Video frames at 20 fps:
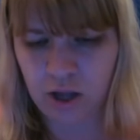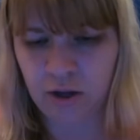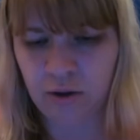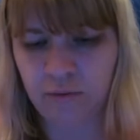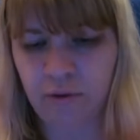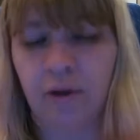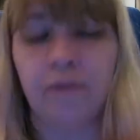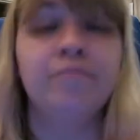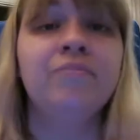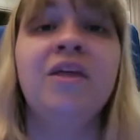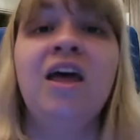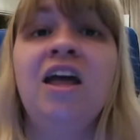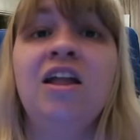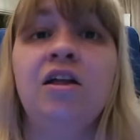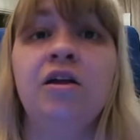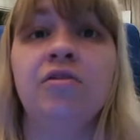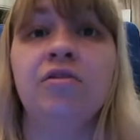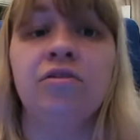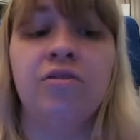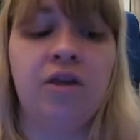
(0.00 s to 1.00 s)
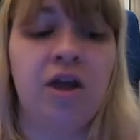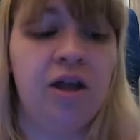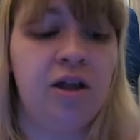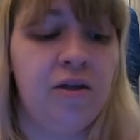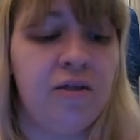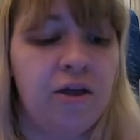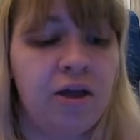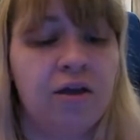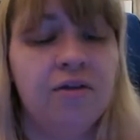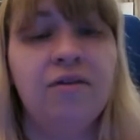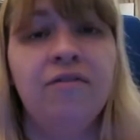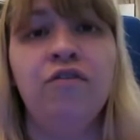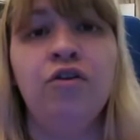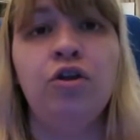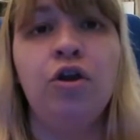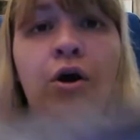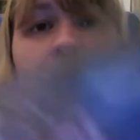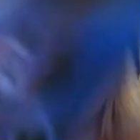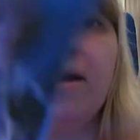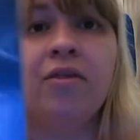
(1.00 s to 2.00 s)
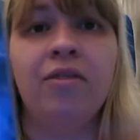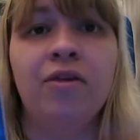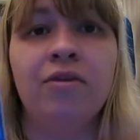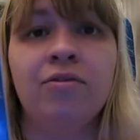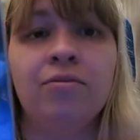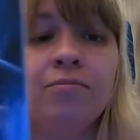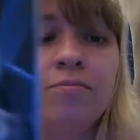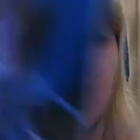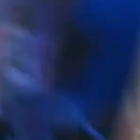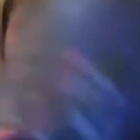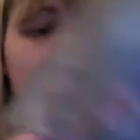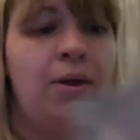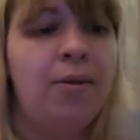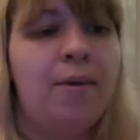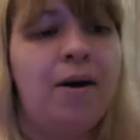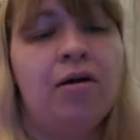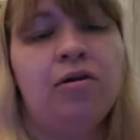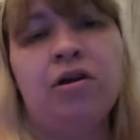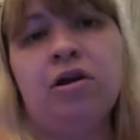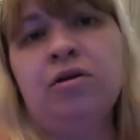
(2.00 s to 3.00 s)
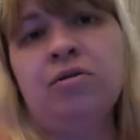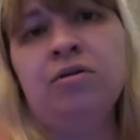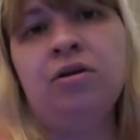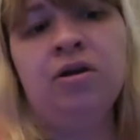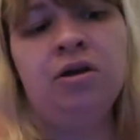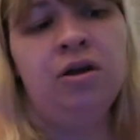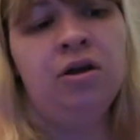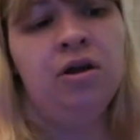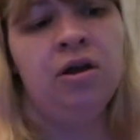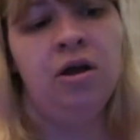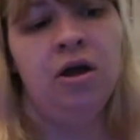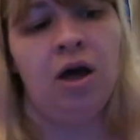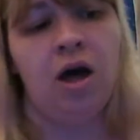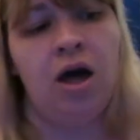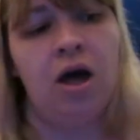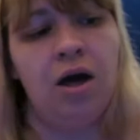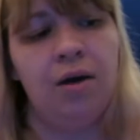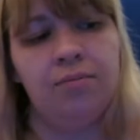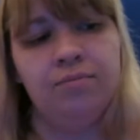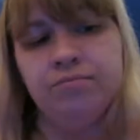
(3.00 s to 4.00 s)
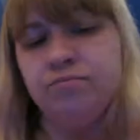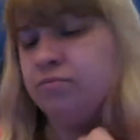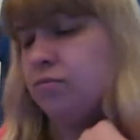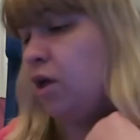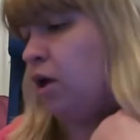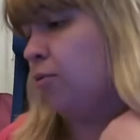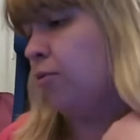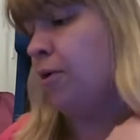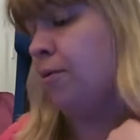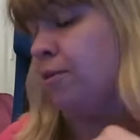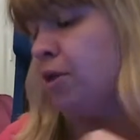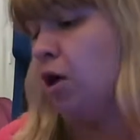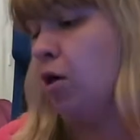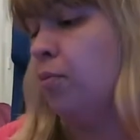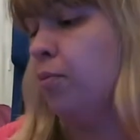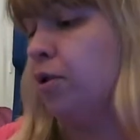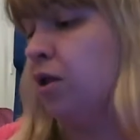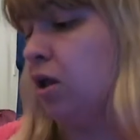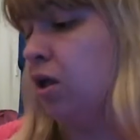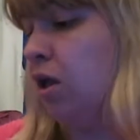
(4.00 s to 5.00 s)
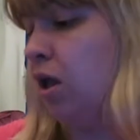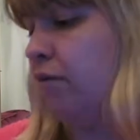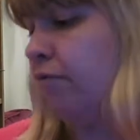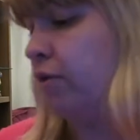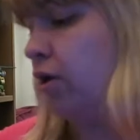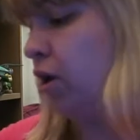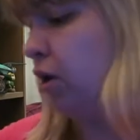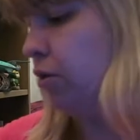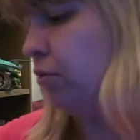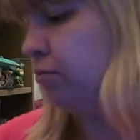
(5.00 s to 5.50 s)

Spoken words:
I don't know. It doesn't say anything. If you know about this, tell me about it. I'll probably open it and have